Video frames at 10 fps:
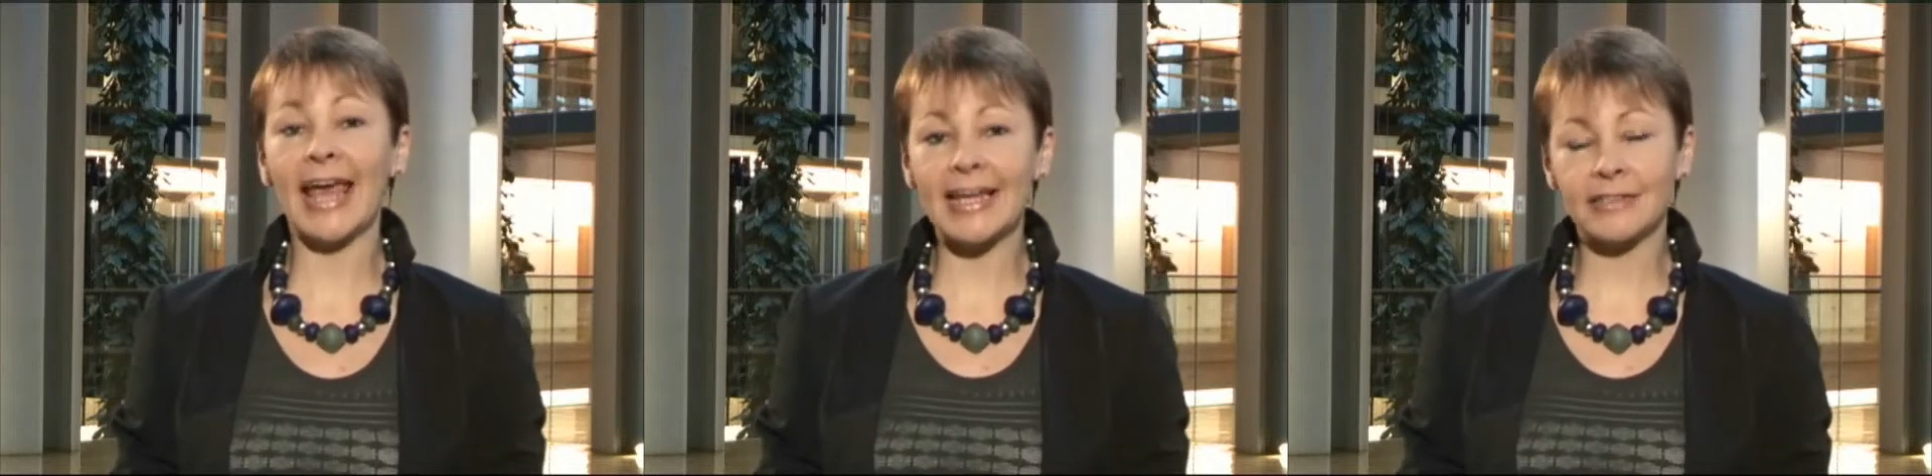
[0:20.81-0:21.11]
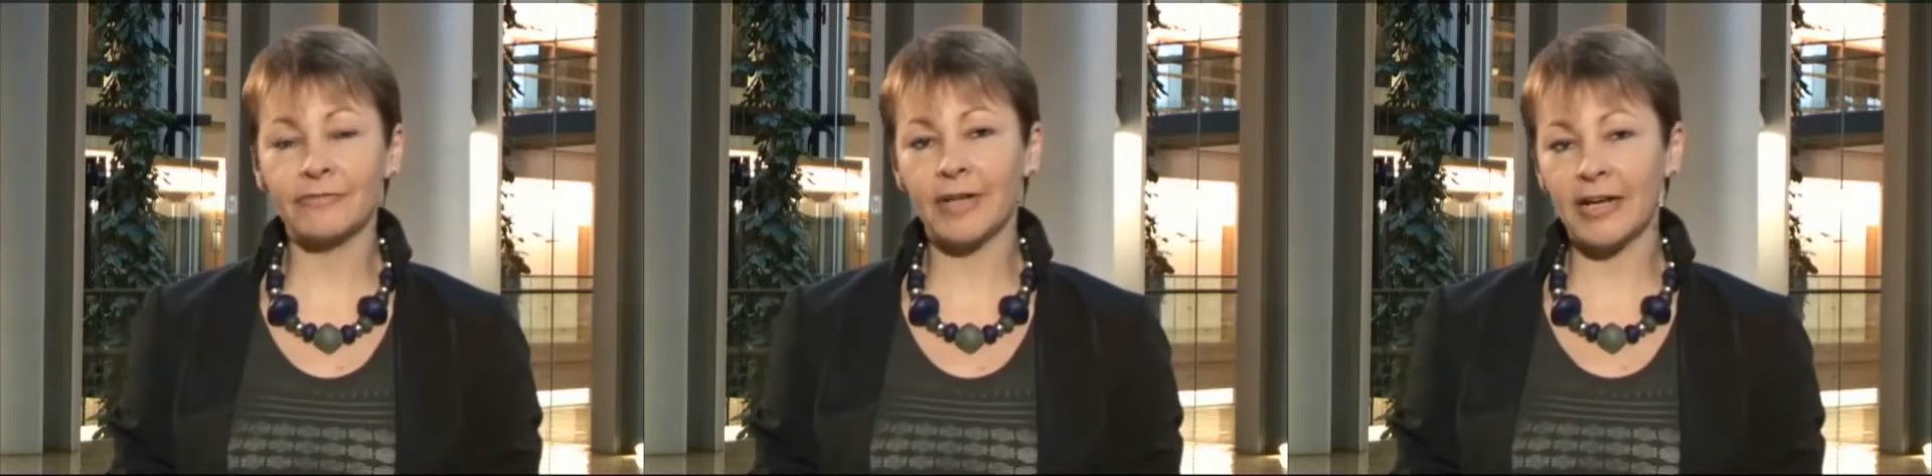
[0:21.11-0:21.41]

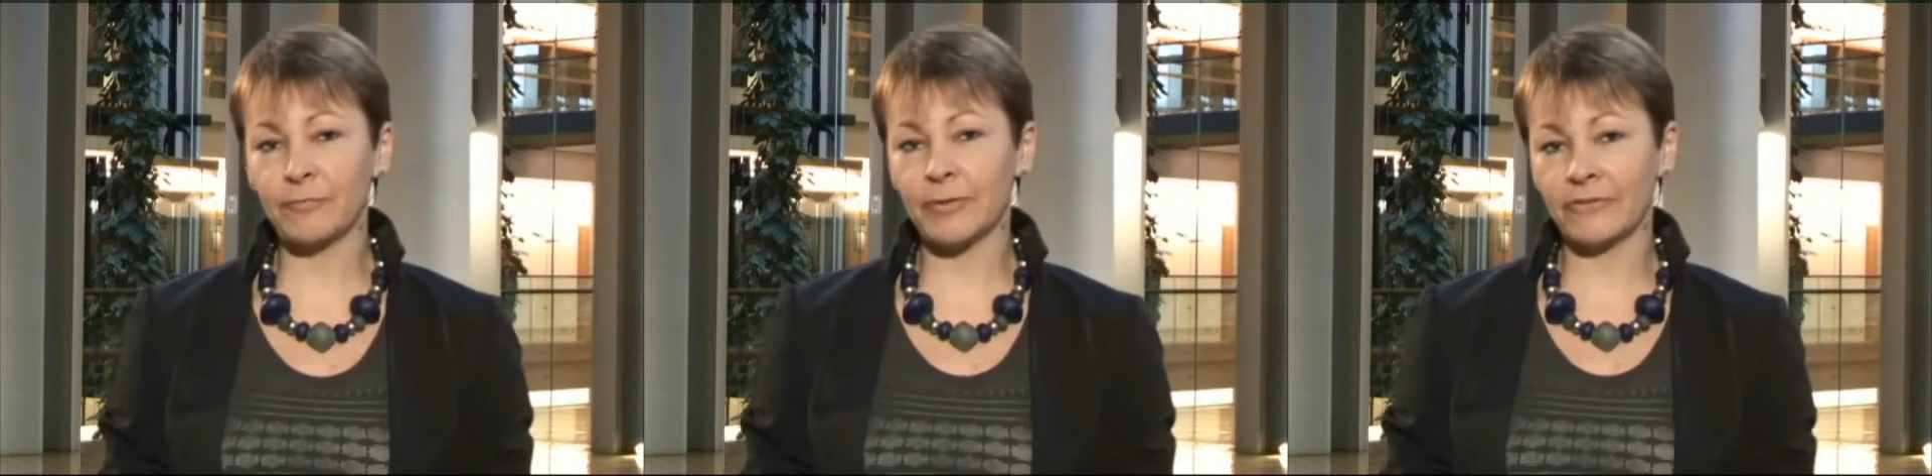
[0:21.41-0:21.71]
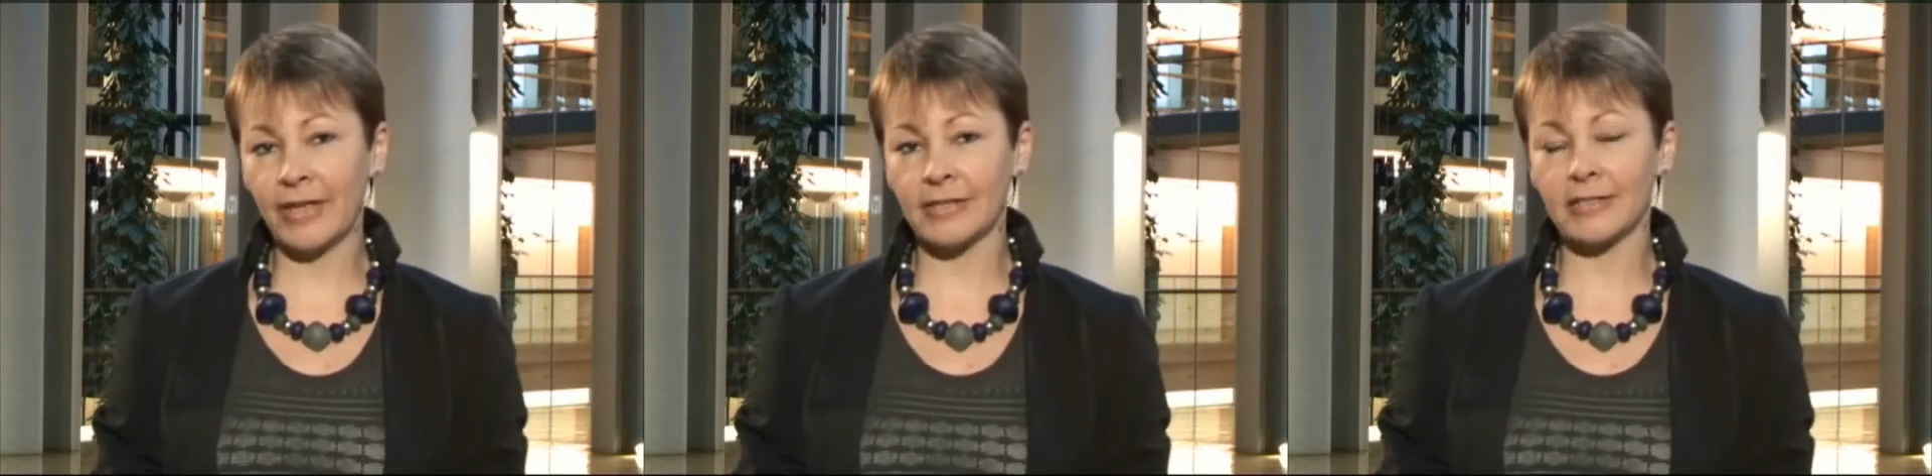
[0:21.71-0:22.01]

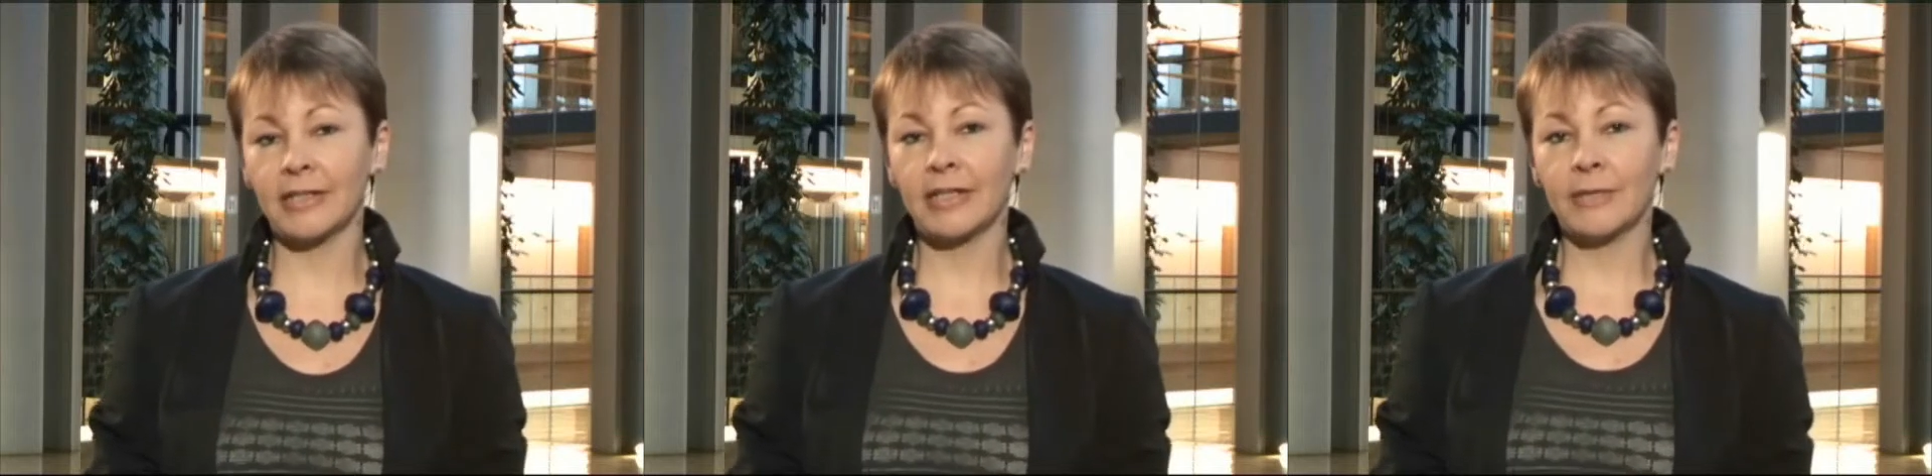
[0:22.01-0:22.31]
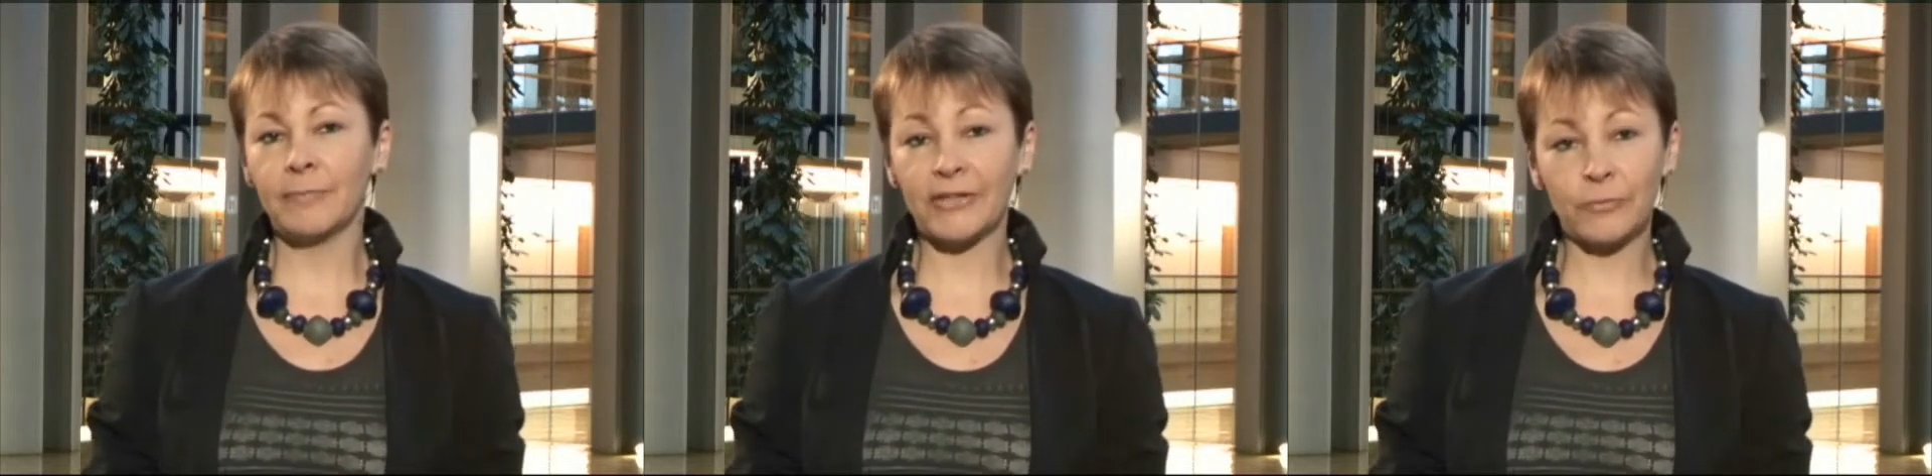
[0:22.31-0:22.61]
85%
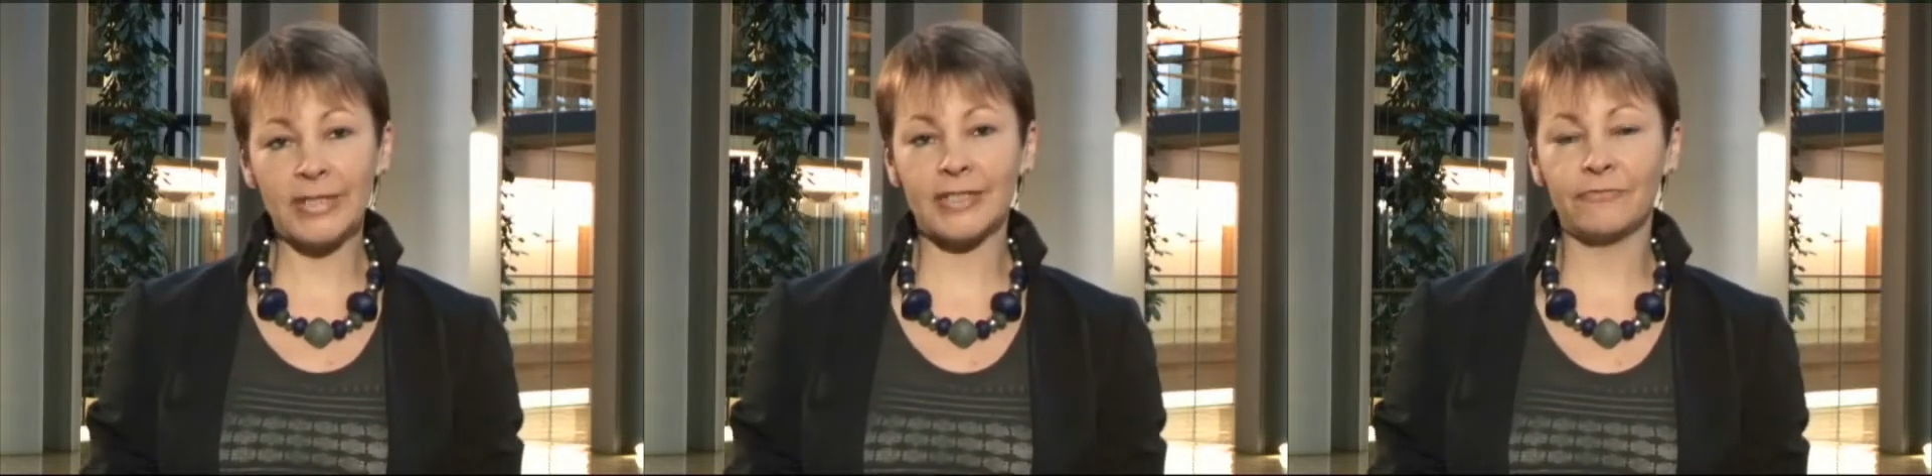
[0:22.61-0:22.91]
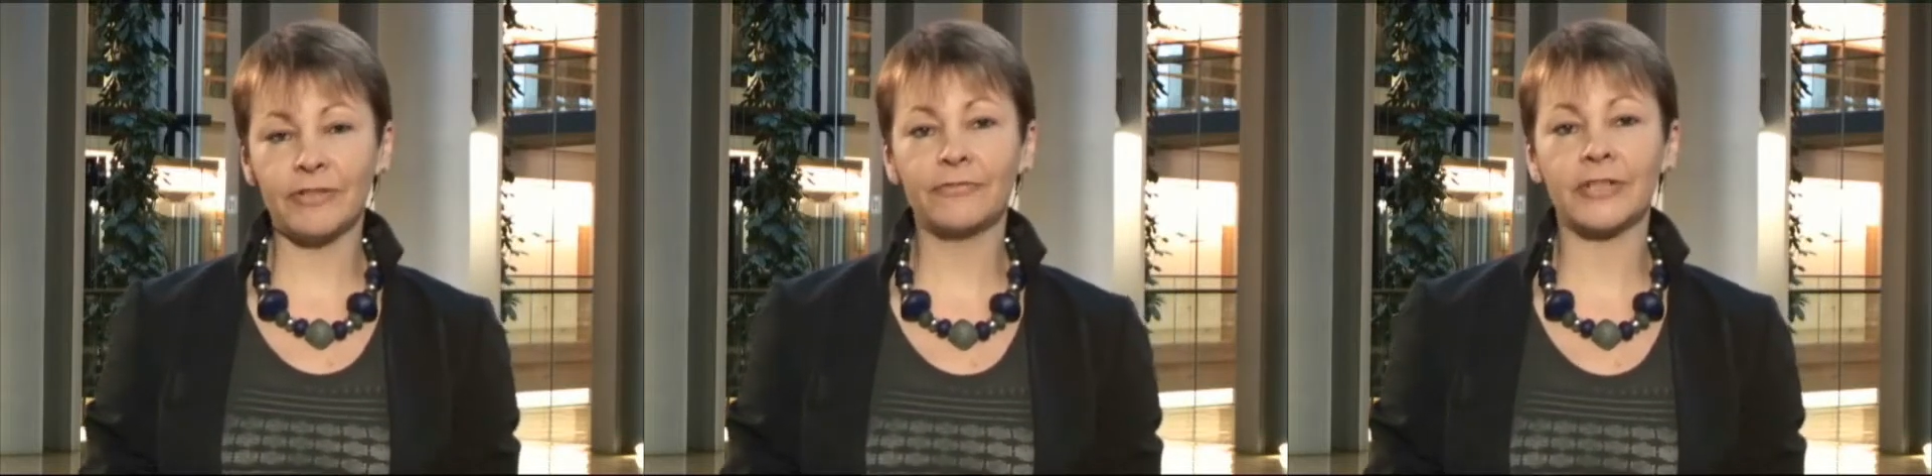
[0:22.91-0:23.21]
by
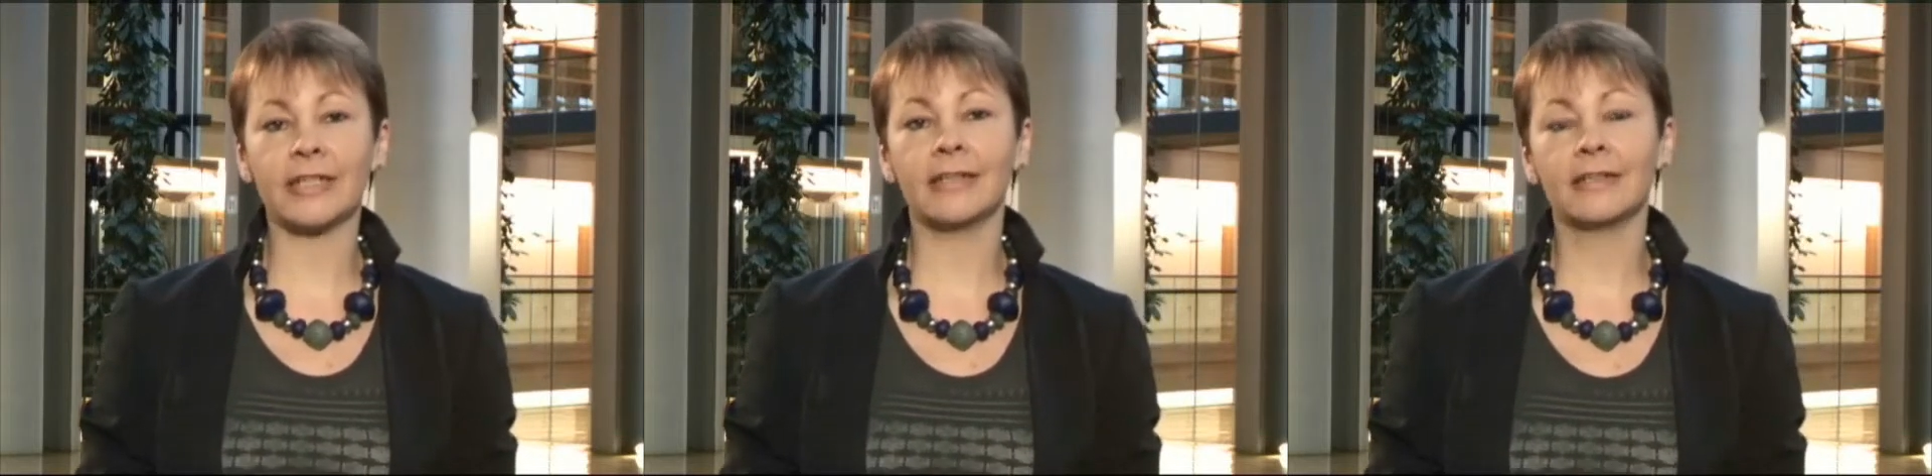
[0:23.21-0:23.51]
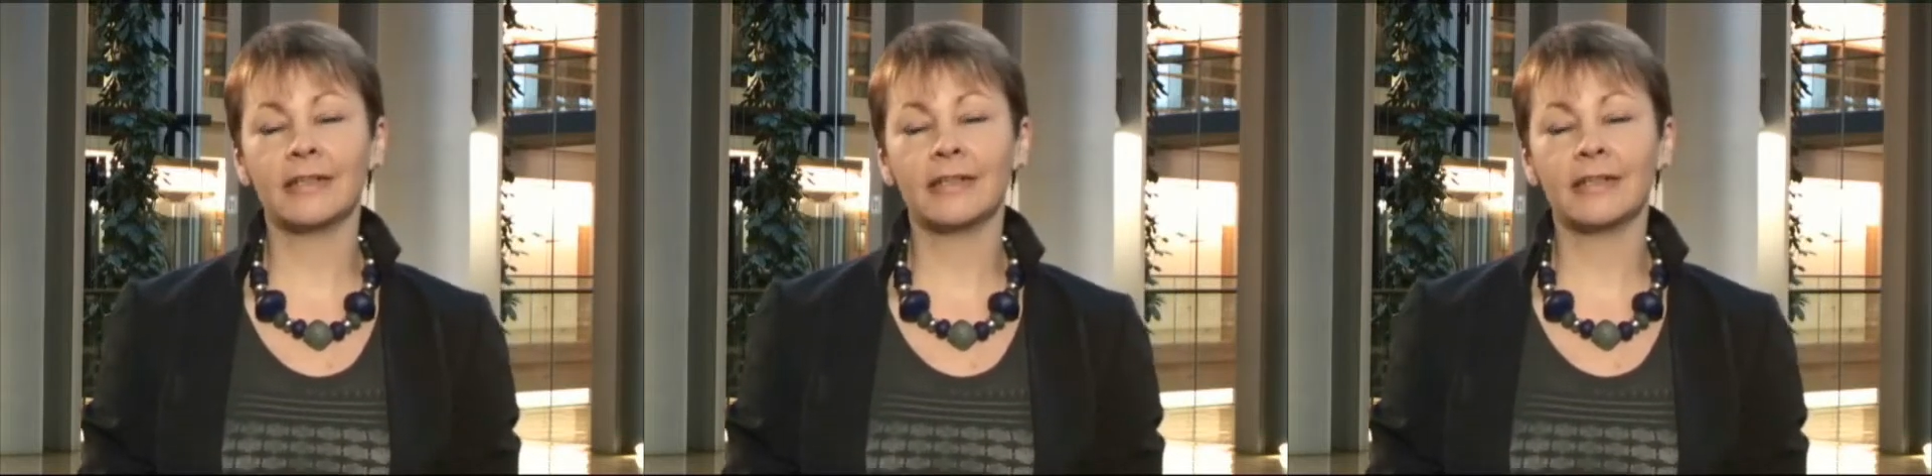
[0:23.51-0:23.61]
2050.